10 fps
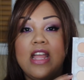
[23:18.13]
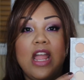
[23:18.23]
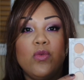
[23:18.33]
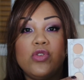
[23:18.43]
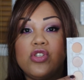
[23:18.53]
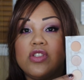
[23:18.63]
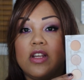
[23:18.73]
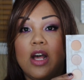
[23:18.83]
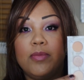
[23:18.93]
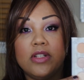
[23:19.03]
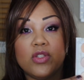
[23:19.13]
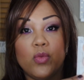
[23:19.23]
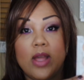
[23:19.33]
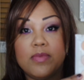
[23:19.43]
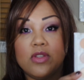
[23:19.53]
It was just a couple of
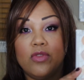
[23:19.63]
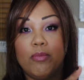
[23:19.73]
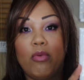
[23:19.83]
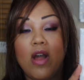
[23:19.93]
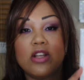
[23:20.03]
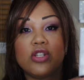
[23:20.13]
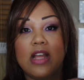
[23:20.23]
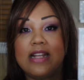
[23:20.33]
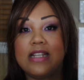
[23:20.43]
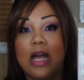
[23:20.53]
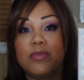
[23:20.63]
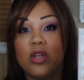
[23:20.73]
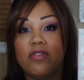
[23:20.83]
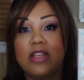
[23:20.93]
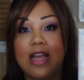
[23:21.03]
swipes of the brush. I tapped
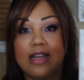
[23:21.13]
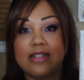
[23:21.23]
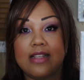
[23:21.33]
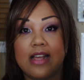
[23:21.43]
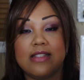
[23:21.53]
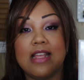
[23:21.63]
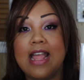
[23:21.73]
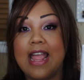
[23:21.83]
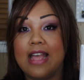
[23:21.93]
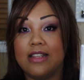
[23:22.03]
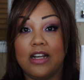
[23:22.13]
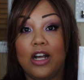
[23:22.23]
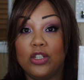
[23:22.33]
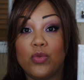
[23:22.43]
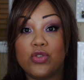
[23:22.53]
off the excess, and the
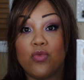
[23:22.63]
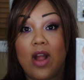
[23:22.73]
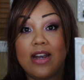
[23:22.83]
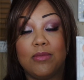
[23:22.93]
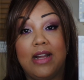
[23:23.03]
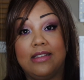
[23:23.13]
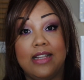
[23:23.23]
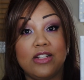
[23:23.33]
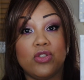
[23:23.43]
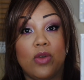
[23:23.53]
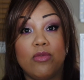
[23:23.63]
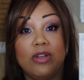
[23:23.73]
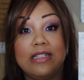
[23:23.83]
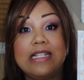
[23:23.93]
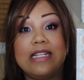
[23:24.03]
color was right on my lid, so I
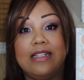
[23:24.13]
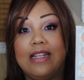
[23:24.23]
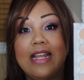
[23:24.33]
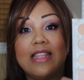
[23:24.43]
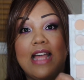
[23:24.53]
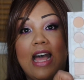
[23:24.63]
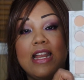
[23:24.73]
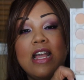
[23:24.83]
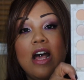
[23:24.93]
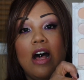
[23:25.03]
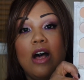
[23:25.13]
really did like that.